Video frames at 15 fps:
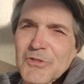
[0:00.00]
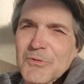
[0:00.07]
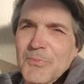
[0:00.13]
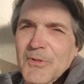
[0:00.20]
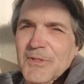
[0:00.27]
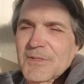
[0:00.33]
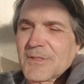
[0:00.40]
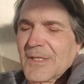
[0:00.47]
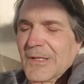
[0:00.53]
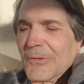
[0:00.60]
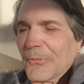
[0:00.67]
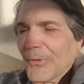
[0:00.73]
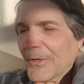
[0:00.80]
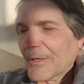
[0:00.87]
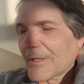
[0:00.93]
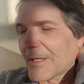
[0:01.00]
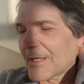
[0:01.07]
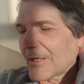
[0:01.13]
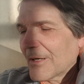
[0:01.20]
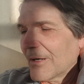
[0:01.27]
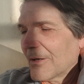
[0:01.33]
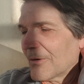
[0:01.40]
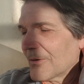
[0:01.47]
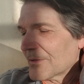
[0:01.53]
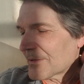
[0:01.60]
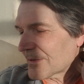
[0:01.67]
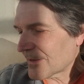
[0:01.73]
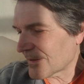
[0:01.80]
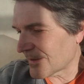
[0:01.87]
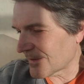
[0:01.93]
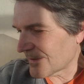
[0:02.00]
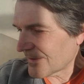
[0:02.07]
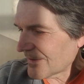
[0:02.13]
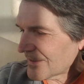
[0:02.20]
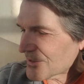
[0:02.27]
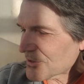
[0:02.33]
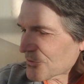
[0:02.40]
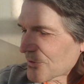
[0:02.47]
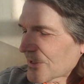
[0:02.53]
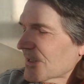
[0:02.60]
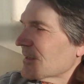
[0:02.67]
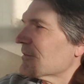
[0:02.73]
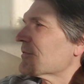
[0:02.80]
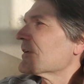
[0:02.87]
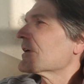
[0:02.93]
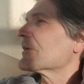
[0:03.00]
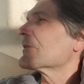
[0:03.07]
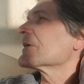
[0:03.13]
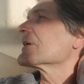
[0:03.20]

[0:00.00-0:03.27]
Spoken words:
but it's like, where do they go? And it's tricky figuring